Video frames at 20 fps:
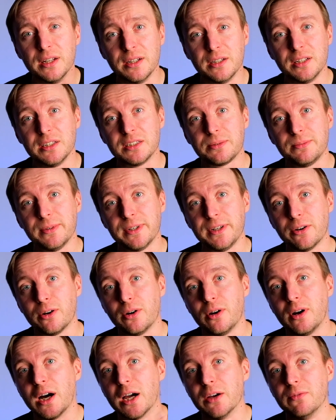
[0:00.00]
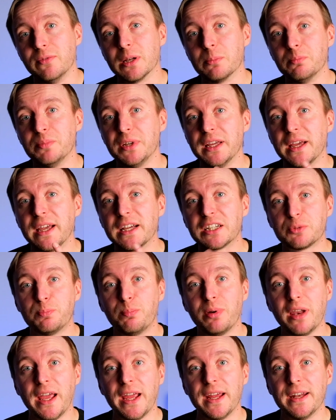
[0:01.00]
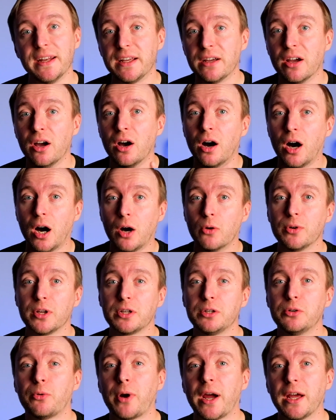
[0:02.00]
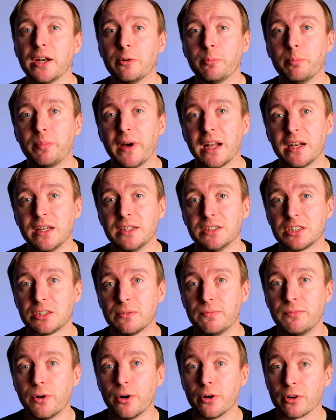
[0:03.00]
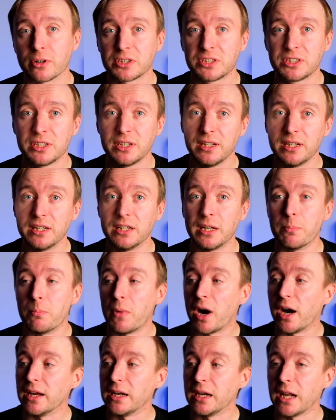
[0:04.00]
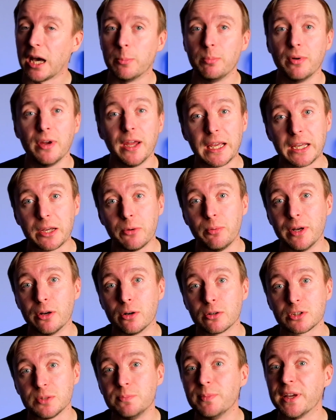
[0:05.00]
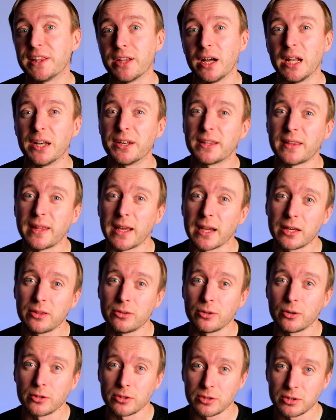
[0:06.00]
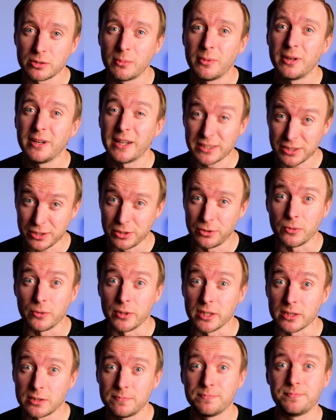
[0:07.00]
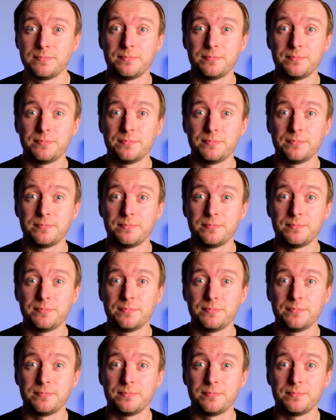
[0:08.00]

In this video I will be explaining how the ground balance works in the MineLab Equinox metal detectors. Let's do this.